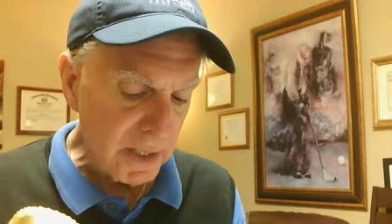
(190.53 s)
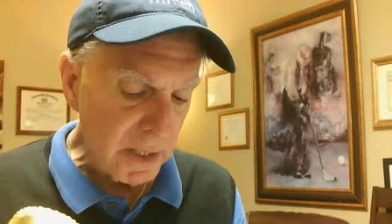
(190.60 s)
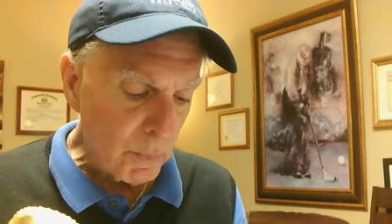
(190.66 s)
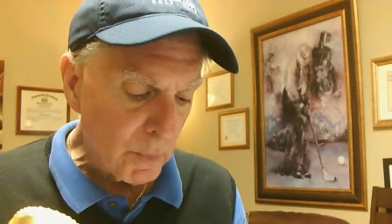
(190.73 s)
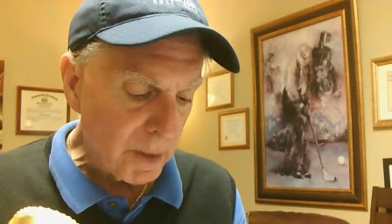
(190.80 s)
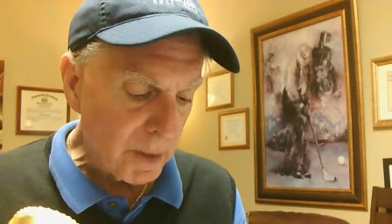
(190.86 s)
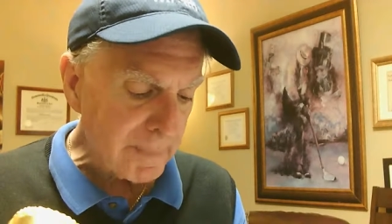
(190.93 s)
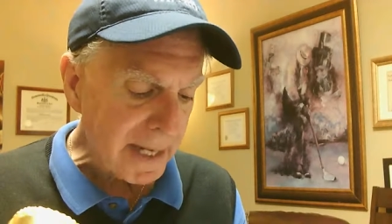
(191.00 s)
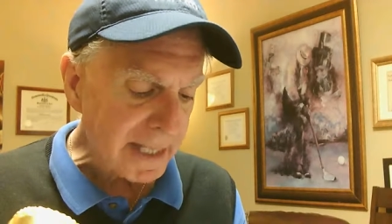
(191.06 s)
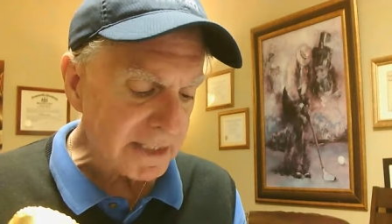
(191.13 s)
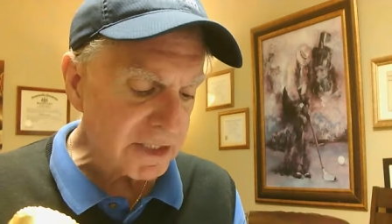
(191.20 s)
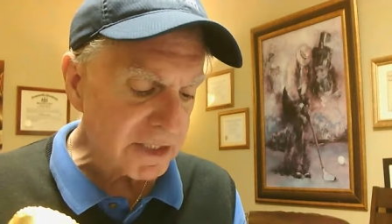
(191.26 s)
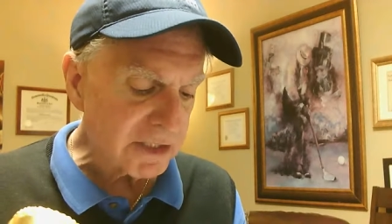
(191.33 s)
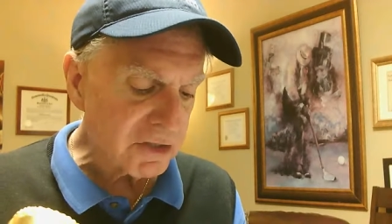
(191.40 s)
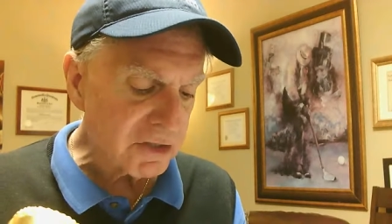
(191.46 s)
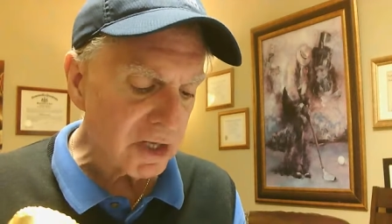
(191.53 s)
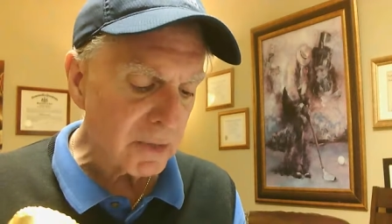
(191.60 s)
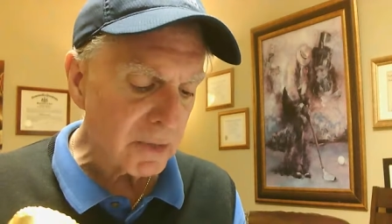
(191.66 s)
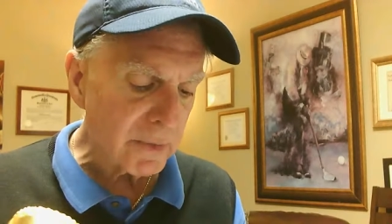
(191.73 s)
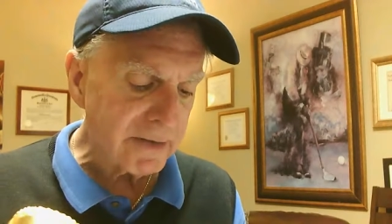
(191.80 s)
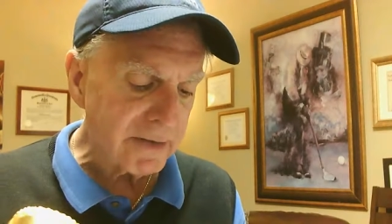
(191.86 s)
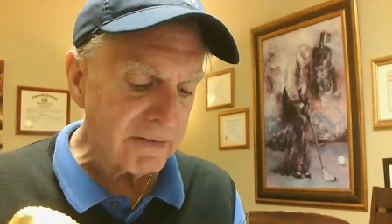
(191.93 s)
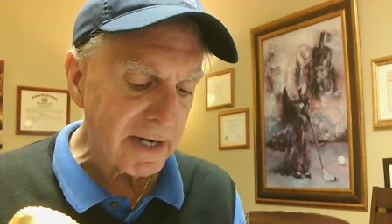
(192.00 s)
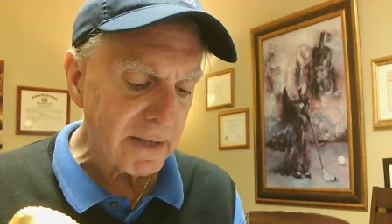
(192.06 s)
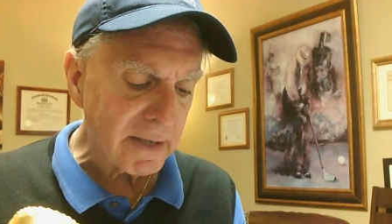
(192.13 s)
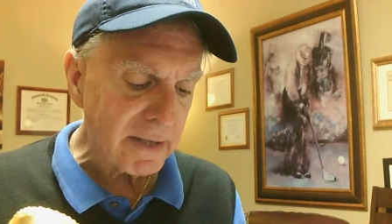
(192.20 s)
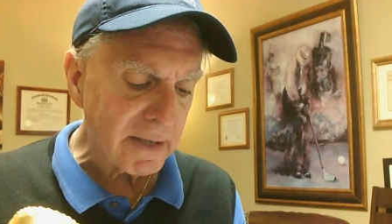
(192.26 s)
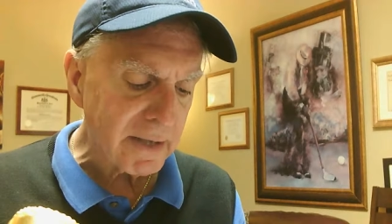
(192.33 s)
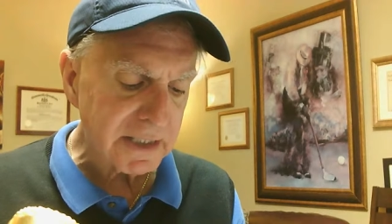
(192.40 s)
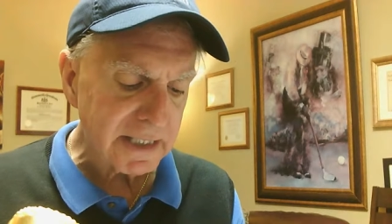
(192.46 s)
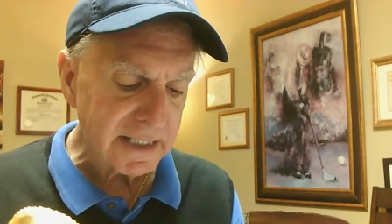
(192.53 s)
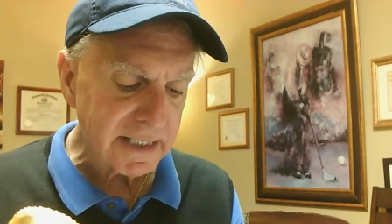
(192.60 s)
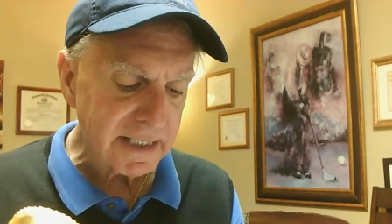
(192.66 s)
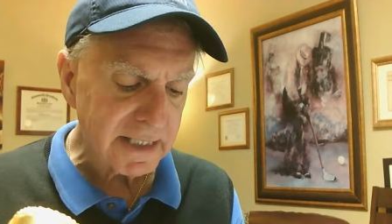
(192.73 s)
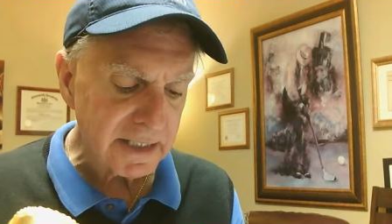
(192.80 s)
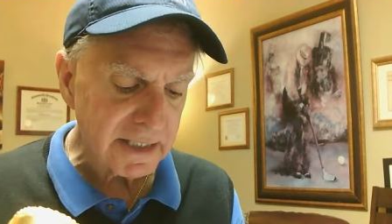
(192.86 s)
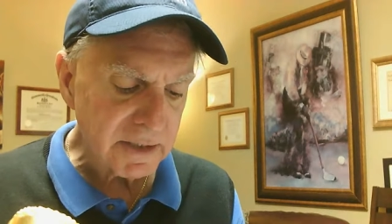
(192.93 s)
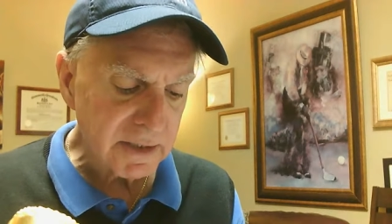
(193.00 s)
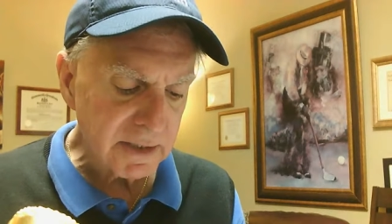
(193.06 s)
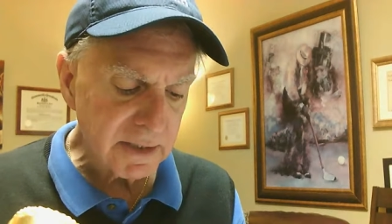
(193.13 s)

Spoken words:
While bats can tolerate viruses like these,